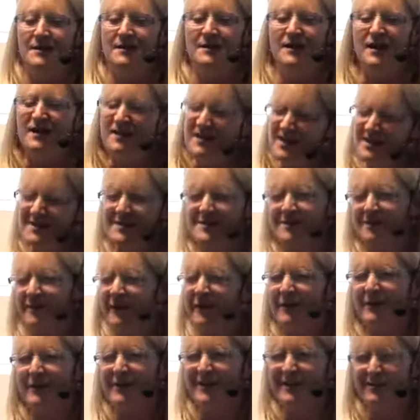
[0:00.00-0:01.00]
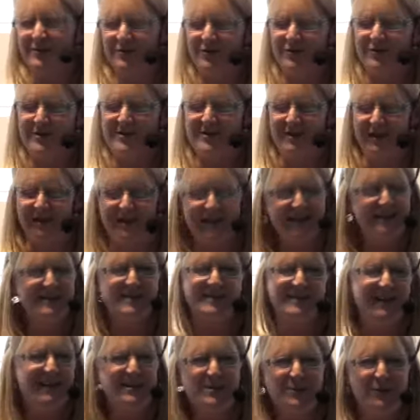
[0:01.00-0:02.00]
And this is very interesting.
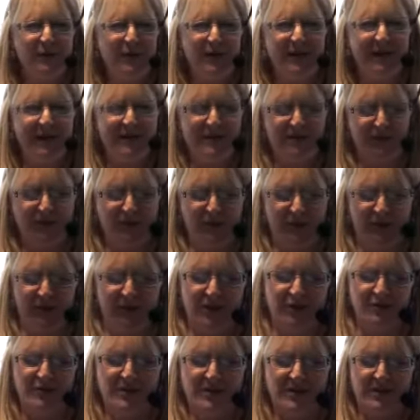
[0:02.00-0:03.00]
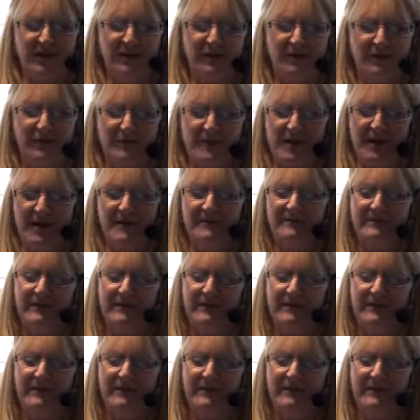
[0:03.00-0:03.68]
That's where it gets really interesting for me.